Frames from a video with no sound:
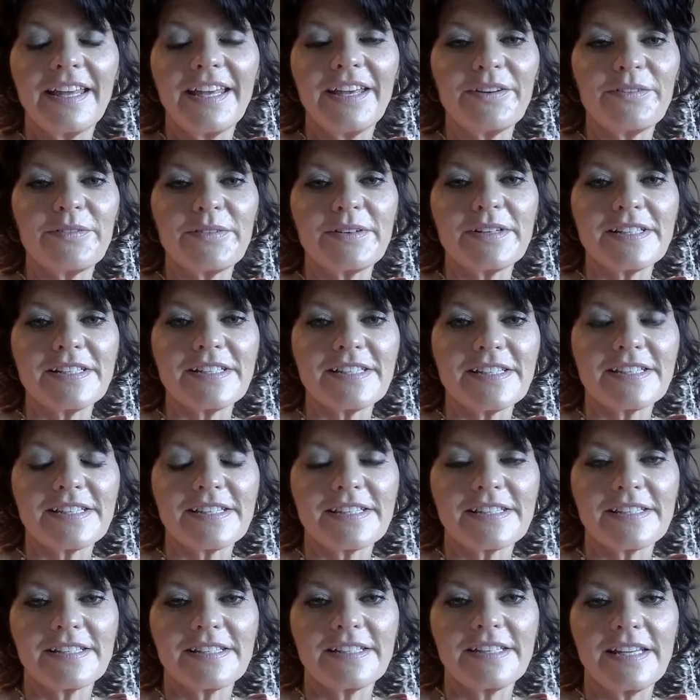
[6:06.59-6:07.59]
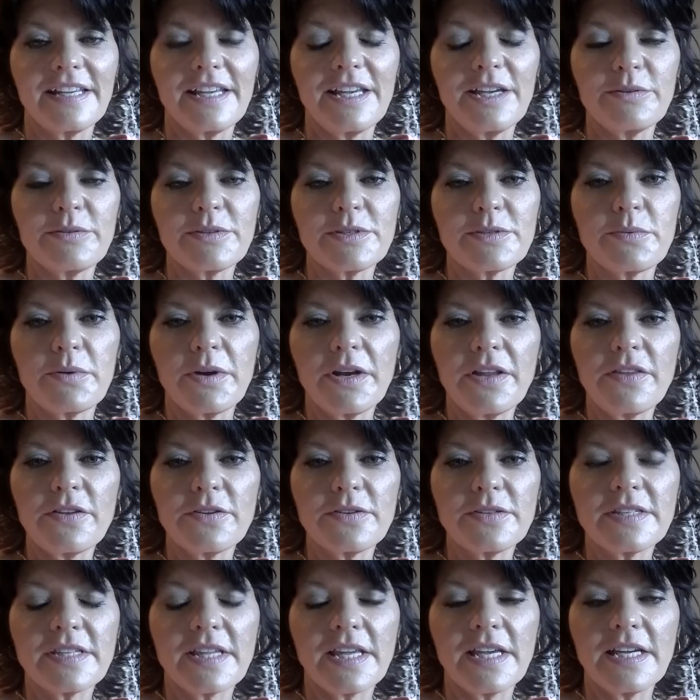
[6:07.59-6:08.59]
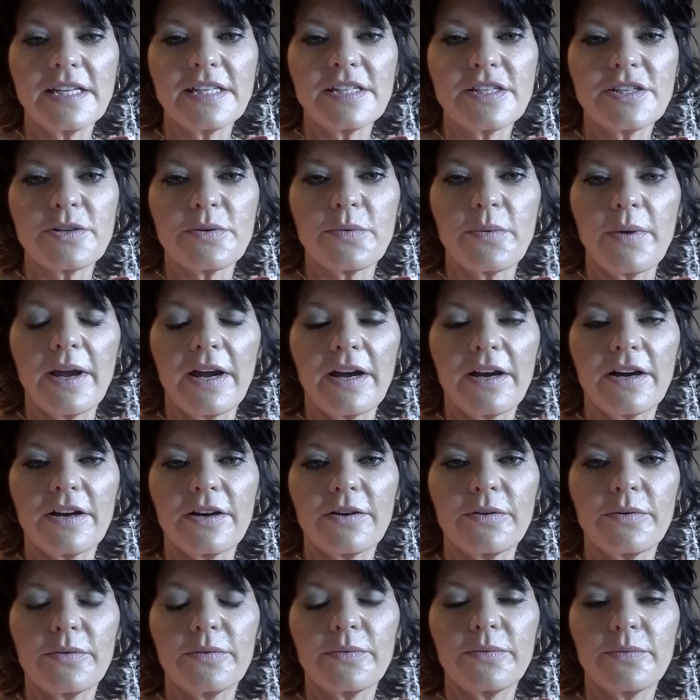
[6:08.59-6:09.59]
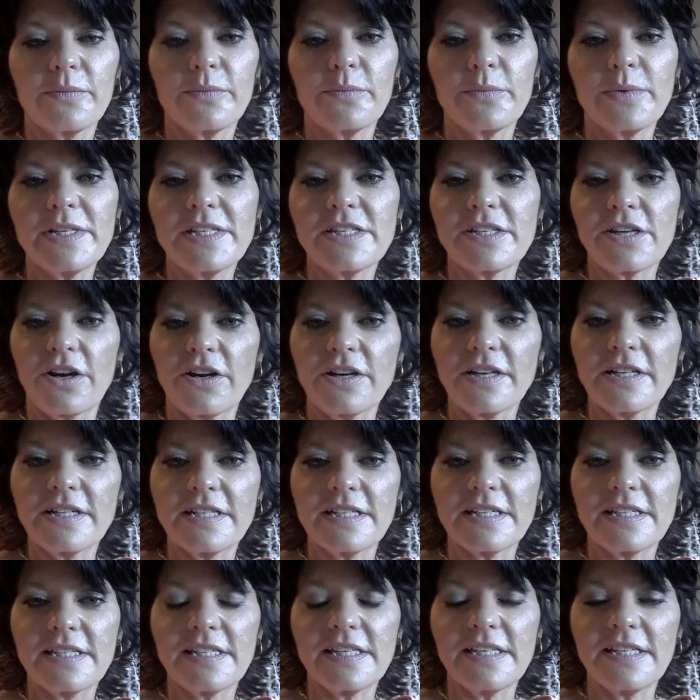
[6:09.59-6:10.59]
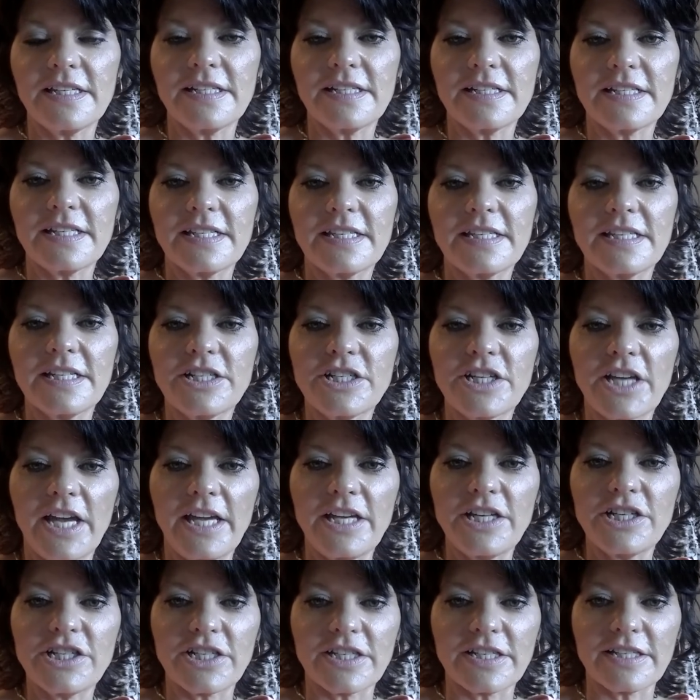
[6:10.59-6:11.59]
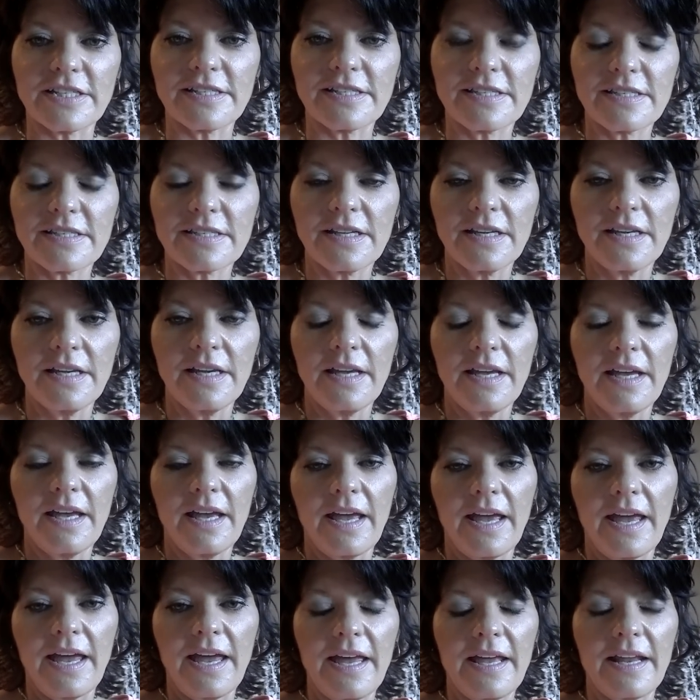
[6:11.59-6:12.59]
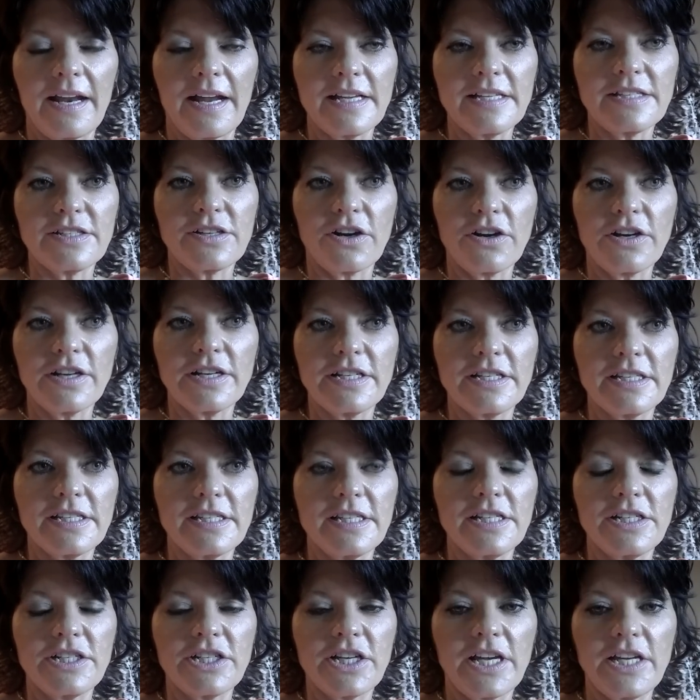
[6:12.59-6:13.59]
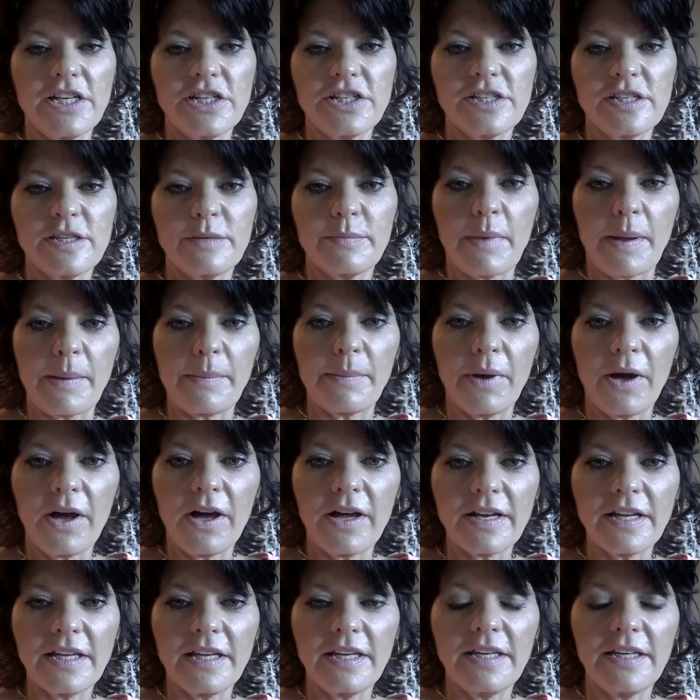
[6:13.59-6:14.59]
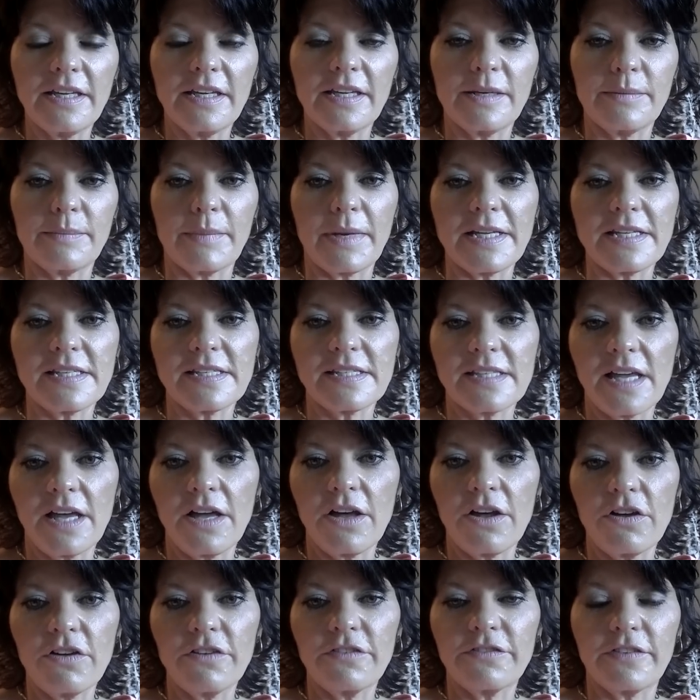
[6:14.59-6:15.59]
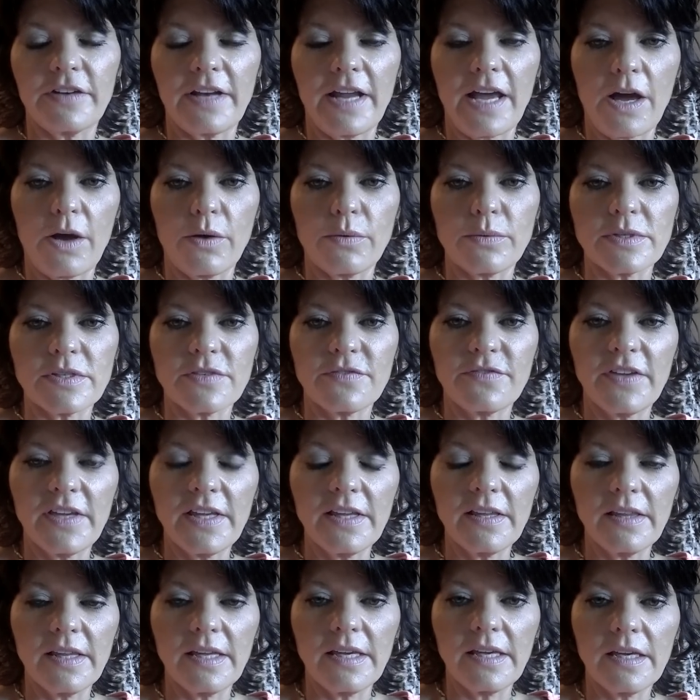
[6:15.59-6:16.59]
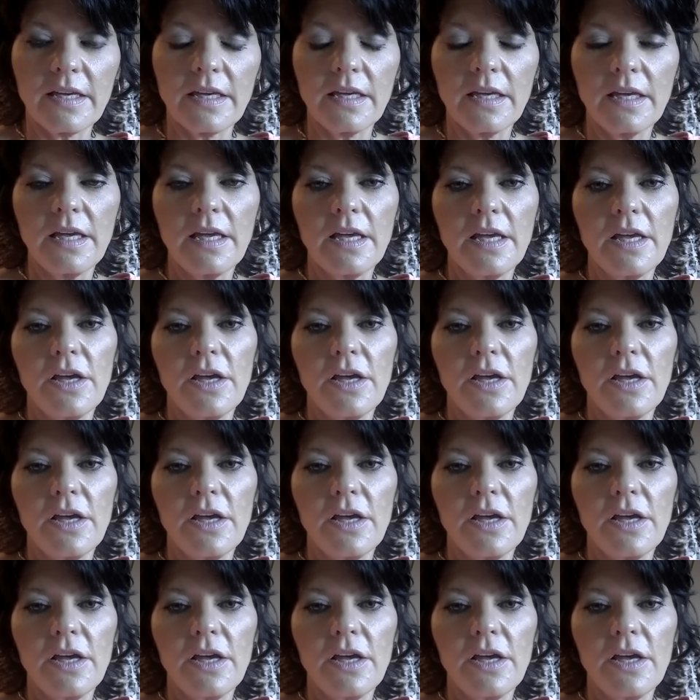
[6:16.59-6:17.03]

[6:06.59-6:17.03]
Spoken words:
it was one of those things to where we started to see changes, and I started to see changes in my body and myself and how I was feeling.